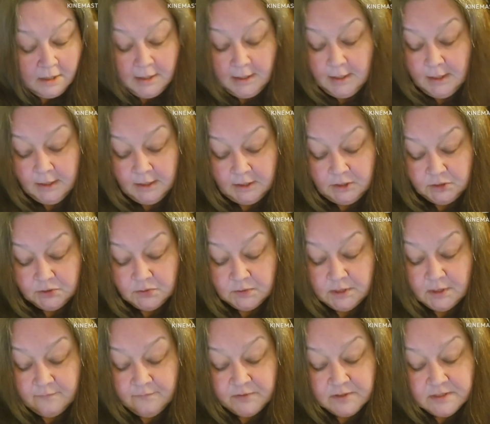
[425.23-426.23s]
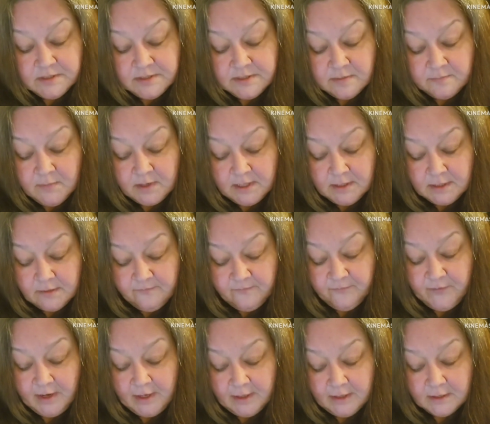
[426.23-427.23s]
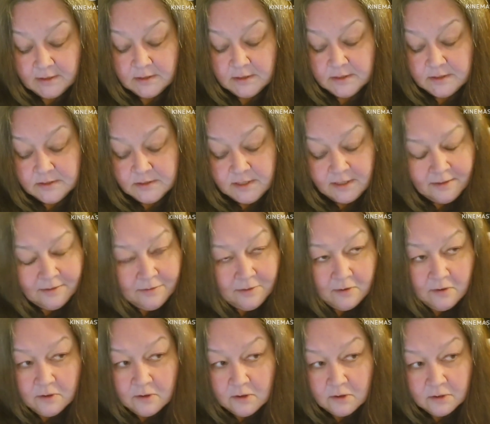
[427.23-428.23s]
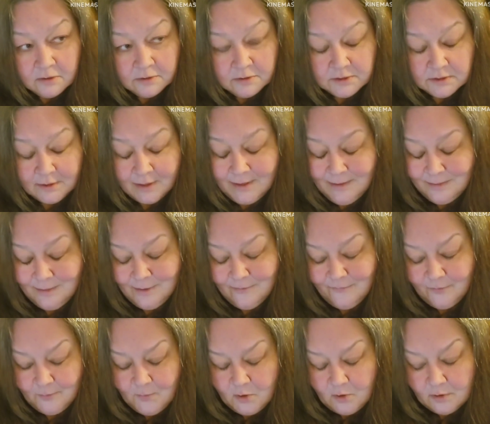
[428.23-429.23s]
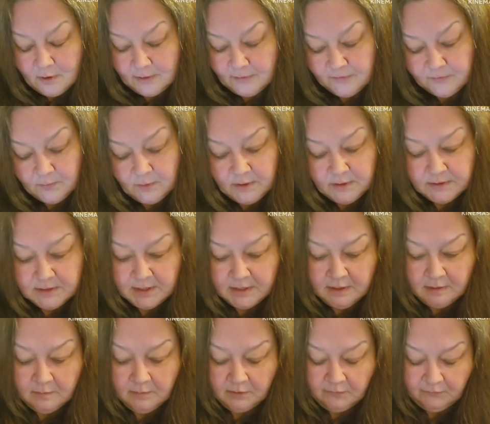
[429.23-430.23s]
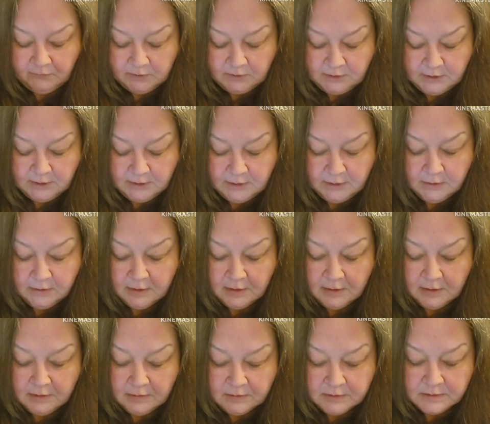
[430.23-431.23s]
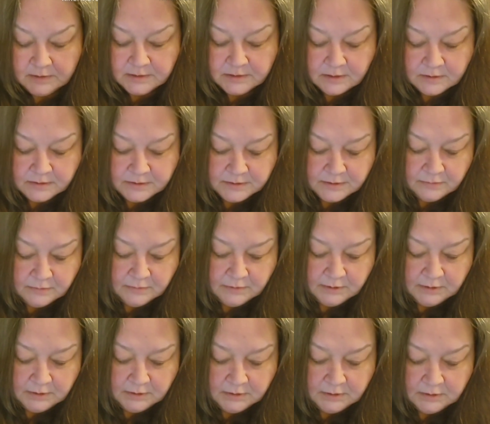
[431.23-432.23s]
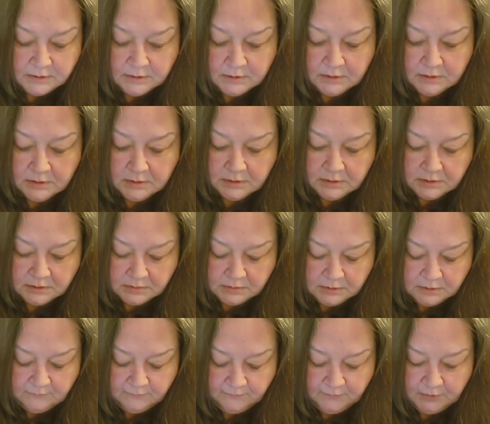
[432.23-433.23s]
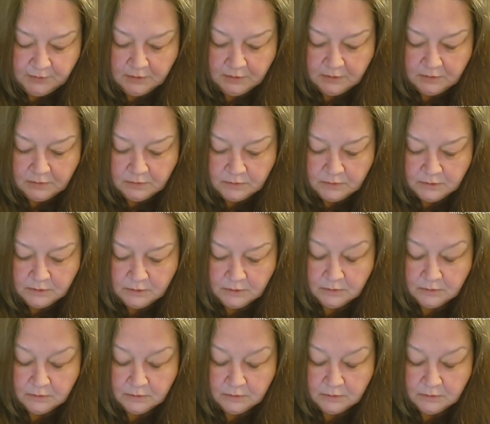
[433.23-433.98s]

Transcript: And I do love this in my lymphatic cleanse and the heart. I love them all. That's why I take them every day. This also needs refilled.